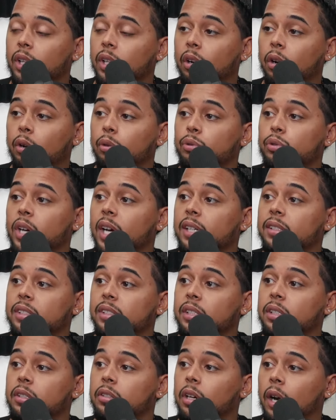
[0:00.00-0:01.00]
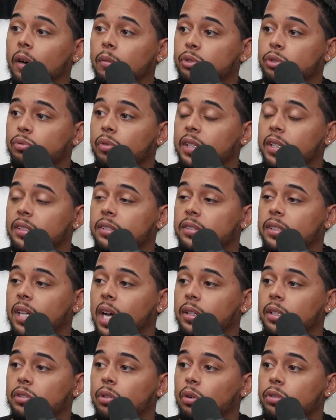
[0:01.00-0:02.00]
Like, oh, you guys see, I was right this
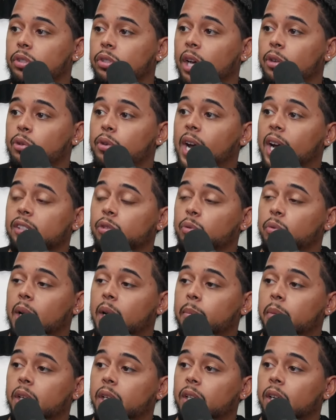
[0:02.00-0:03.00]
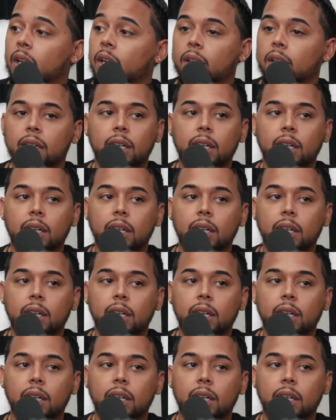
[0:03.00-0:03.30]
time. This whole now you guys know what I mean.